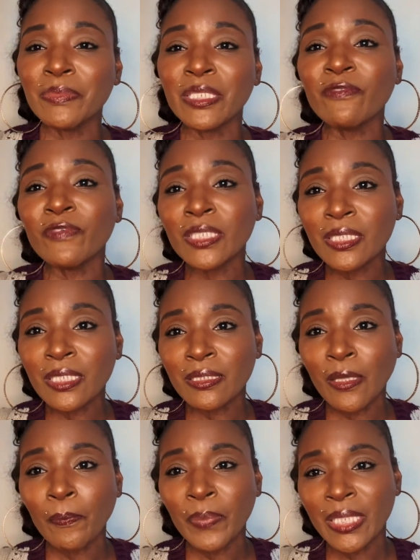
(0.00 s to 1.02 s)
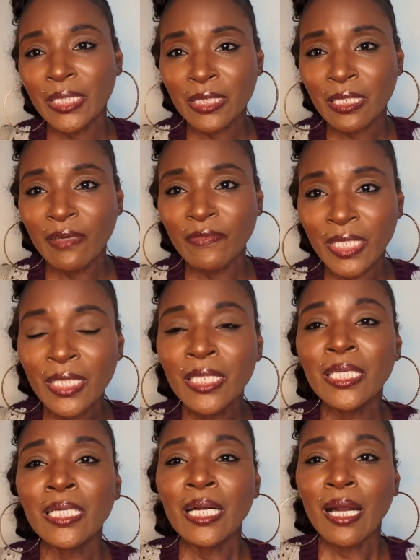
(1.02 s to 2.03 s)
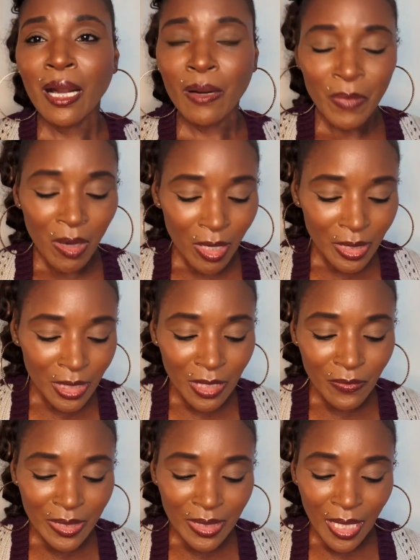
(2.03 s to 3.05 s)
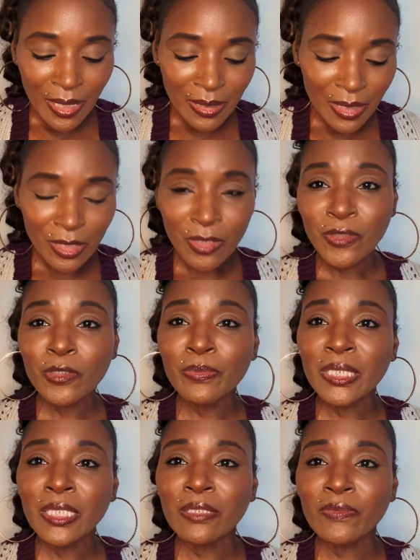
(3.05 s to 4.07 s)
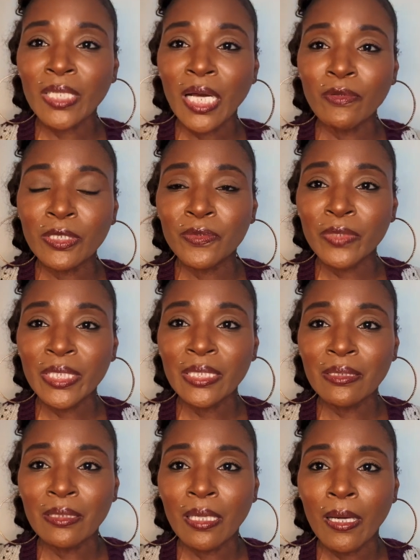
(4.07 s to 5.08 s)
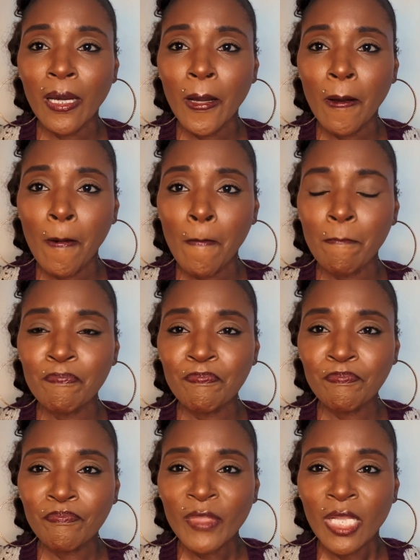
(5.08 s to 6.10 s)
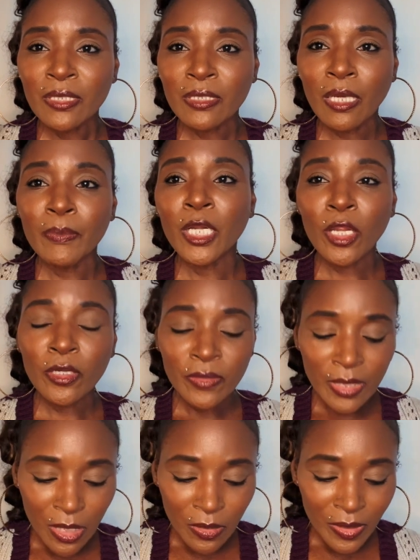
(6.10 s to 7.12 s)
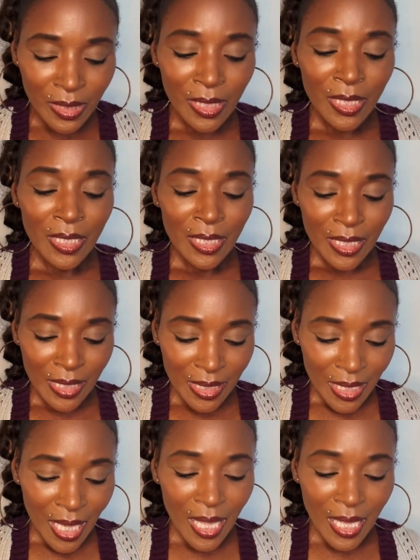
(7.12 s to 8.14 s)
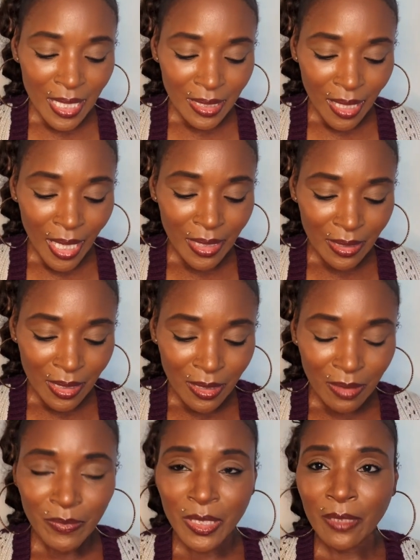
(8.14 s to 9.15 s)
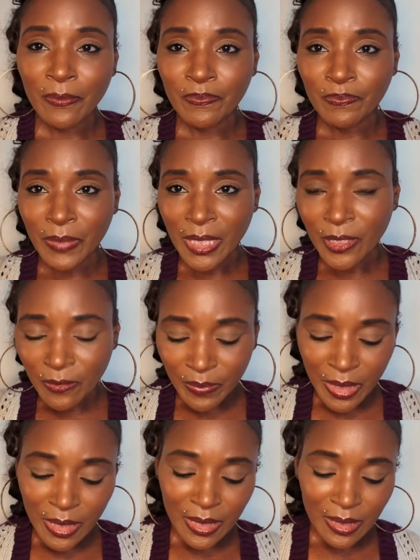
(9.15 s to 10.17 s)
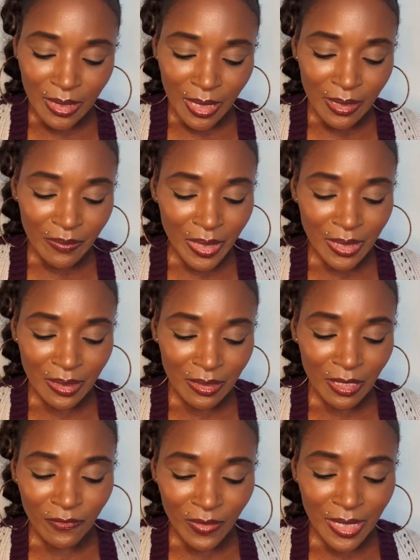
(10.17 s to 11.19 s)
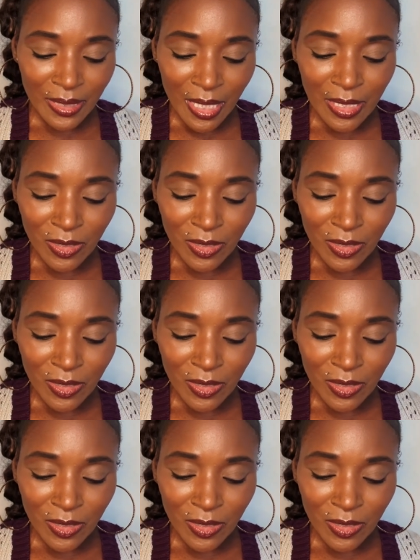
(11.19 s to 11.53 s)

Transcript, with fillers: But if it's just a pinch of it, I'm uh, good with that. And it's cool because when I was reading the, um, some of her notes, it had like um, a little bit of cinnamon and stuff like that.